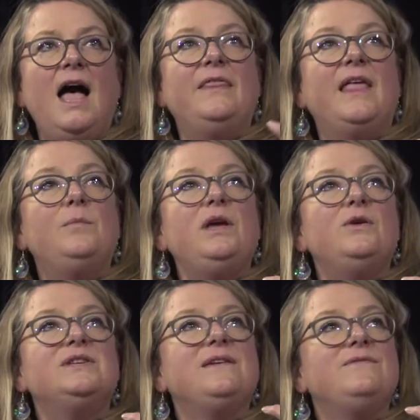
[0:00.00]
And then we
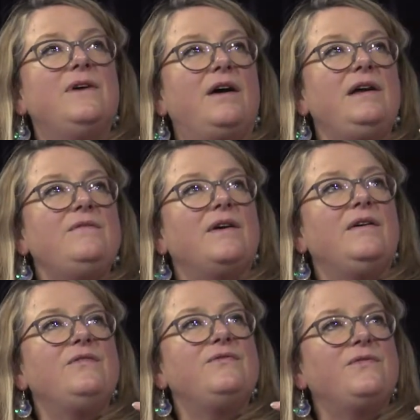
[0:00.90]
use a very,
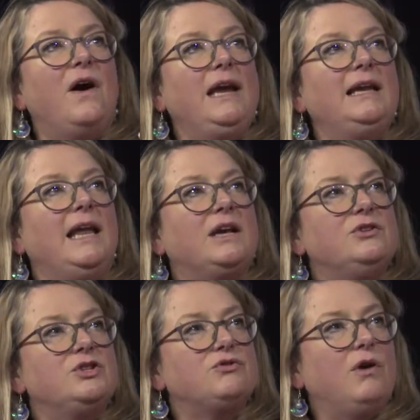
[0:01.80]
very finely
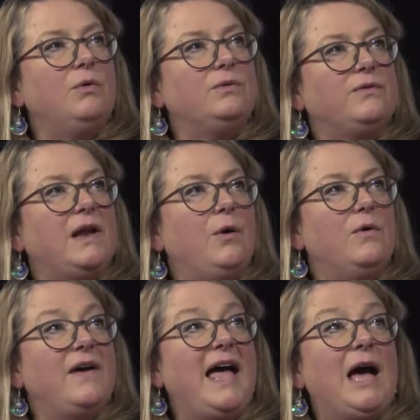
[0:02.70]
controlled flow
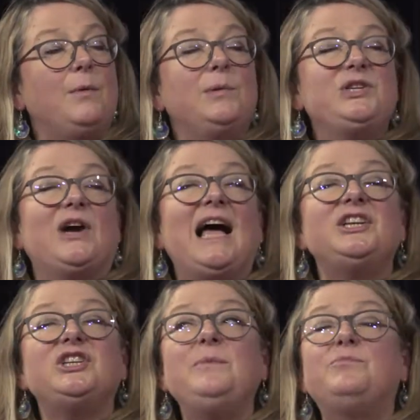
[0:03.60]
of air, which we're
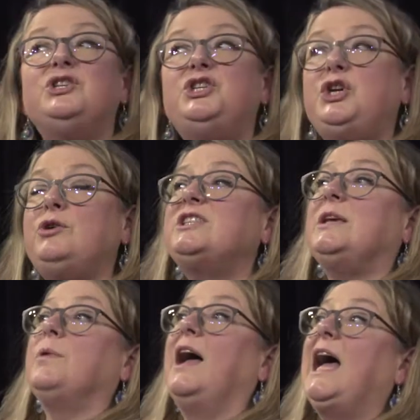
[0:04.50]
actually
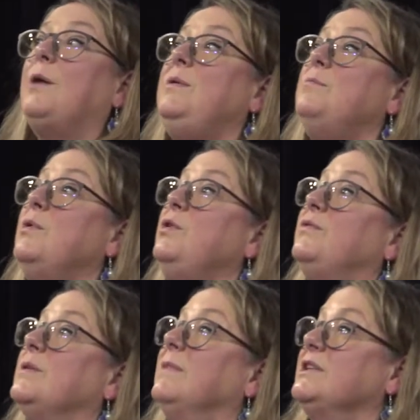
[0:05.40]
producing by how we
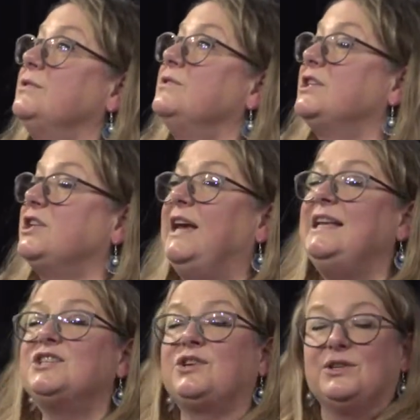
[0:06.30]
move the muscles that are
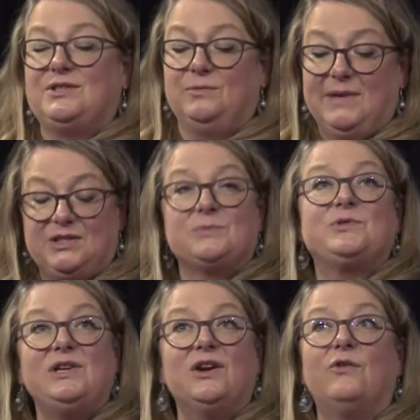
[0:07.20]
intercostal muscles
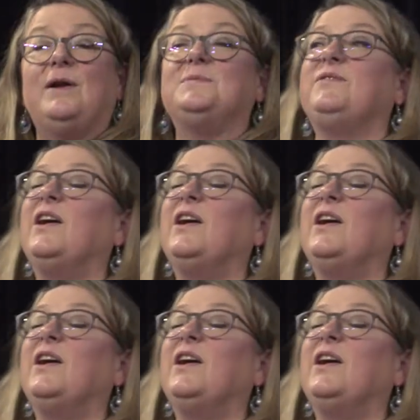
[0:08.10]
between our ribs.